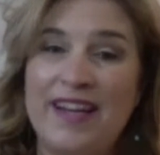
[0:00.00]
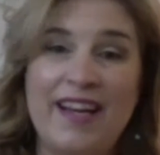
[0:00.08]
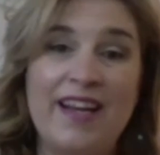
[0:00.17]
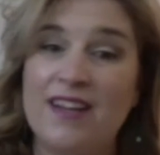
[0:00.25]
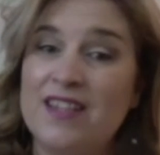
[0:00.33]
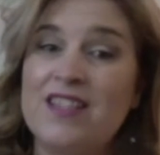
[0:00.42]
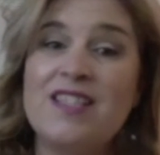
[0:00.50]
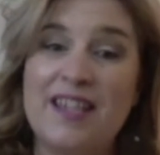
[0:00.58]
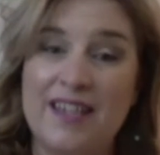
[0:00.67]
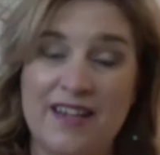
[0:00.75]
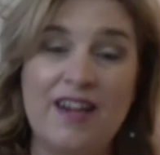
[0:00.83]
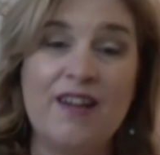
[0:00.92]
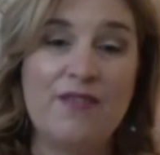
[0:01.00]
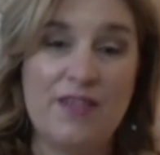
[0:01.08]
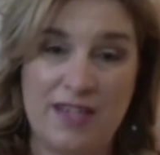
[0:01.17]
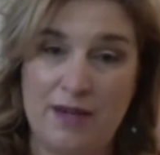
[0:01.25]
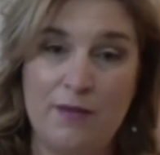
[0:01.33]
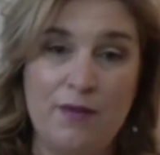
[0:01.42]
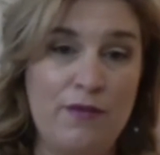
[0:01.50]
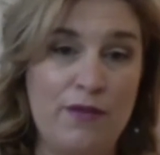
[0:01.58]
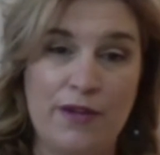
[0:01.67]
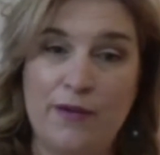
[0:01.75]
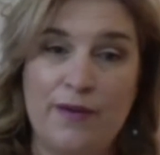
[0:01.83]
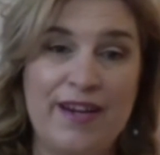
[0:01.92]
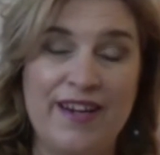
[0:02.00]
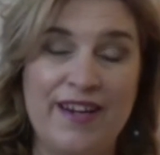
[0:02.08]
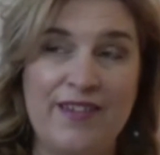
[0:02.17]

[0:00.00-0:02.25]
hey, let's take it off the table for you right now.